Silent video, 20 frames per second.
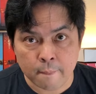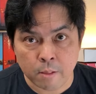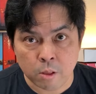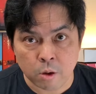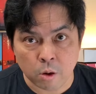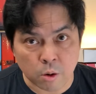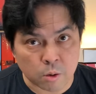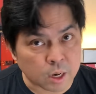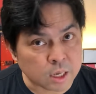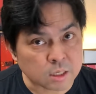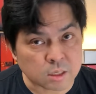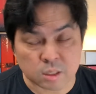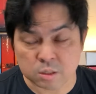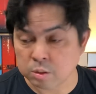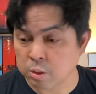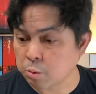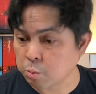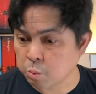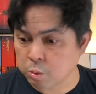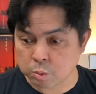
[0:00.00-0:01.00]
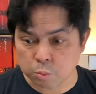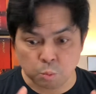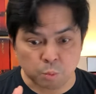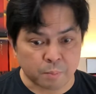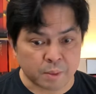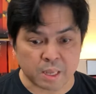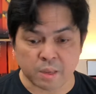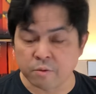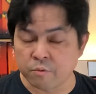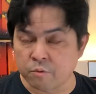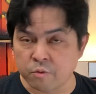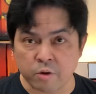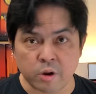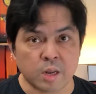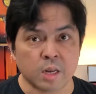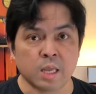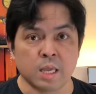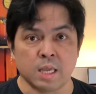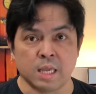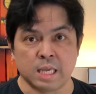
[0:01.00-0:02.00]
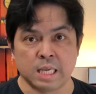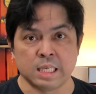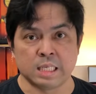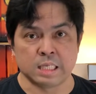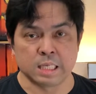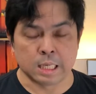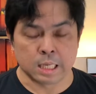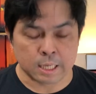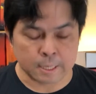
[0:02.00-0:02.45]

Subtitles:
All right, that would be really easy.